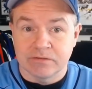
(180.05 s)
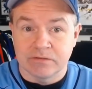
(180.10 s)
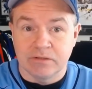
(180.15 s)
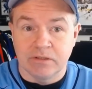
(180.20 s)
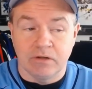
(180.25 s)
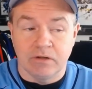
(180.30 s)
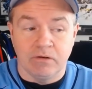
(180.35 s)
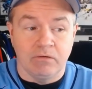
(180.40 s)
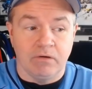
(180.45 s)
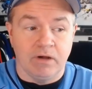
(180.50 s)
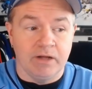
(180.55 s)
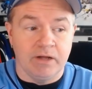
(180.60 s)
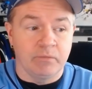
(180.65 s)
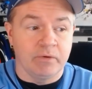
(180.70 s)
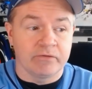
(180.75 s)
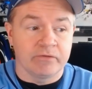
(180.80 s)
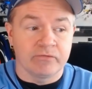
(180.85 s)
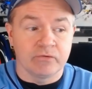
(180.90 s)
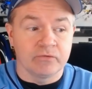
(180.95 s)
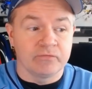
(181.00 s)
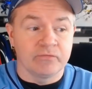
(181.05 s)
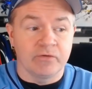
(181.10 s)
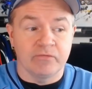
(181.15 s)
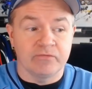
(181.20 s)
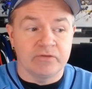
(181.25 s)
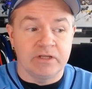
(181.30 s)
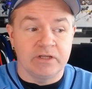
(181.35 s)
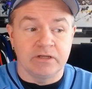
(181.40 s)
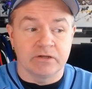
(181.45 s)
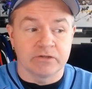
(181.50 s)
I went through
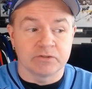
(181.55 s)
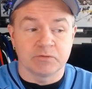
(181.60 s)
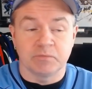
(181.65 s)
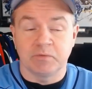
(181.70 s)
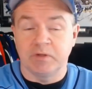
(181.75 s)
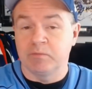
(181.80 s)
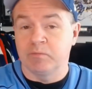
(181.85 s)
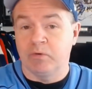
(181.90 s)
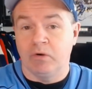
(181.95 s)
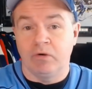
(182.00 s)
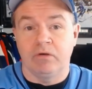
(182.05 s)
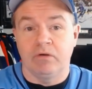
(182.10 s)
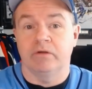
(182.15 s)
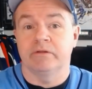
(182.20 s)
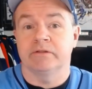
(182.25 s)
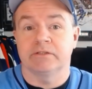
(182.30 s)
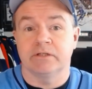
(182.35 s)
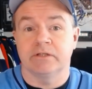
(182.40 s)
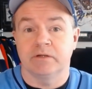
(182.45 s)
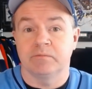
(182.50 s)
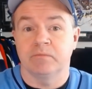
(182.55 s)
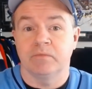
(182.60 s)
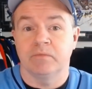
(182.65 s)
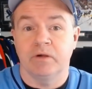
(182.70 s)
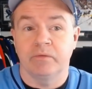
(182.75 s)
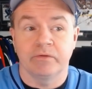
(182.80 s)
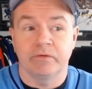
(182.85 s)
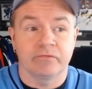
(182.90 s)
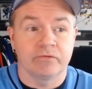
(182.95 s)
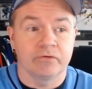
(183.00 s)
15 years of being broke all the time. I
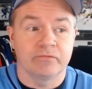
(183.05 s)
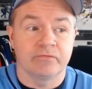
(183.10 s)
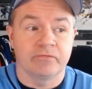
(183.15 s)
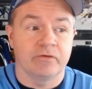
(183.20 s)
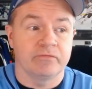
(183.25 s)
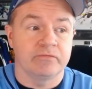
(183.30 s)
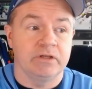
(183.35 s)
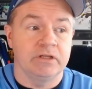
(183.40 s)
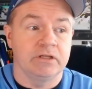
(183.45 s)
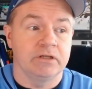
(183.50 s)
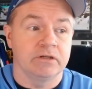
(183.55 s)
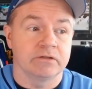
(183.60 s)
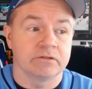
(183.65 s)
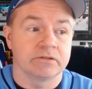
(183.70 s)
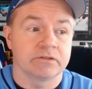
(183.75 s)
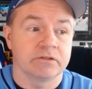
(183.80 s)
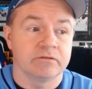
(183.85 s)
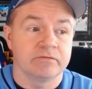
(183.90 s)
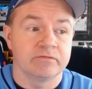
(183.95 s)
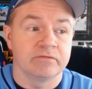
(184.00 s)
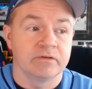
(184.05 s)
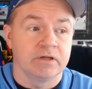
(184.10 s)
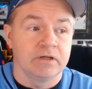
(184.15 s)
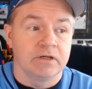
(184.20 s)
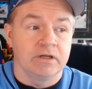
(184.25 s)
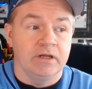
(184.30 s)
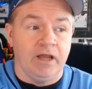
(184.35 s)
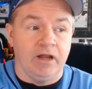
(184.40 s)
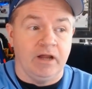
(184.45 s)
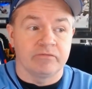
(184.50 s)
went through 15 years of
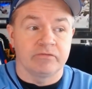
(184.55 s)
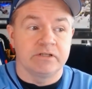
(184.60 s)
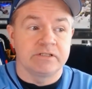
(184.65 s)
every